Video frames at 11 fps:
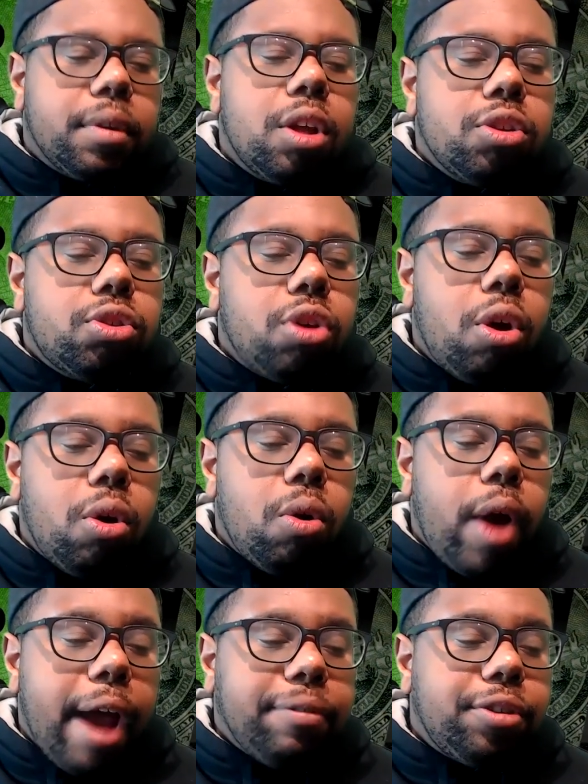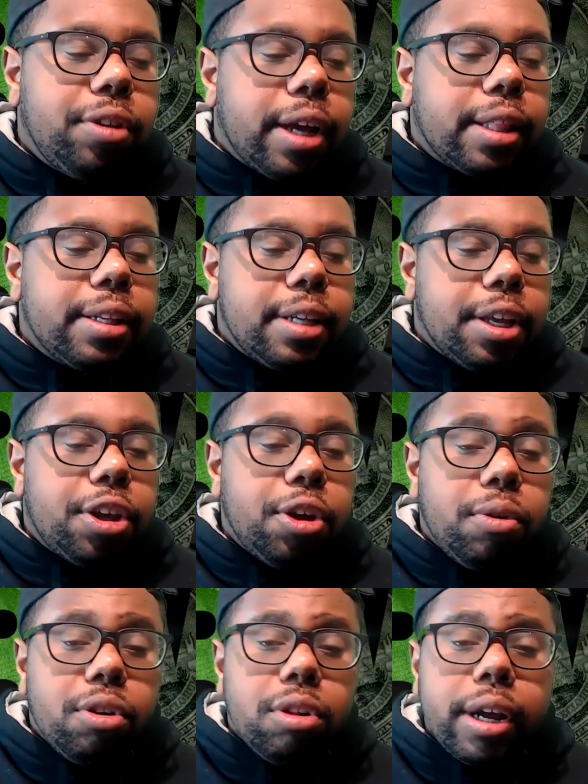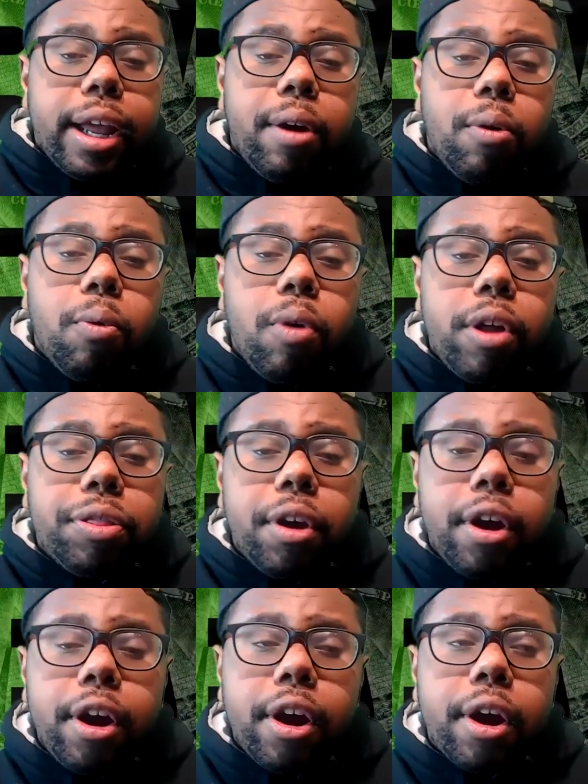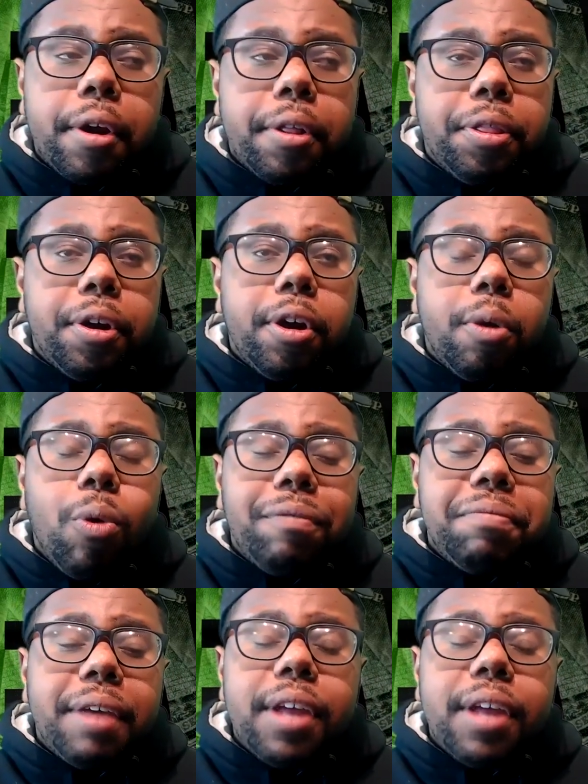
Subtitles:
So after you look at the 10Q, you look at what they've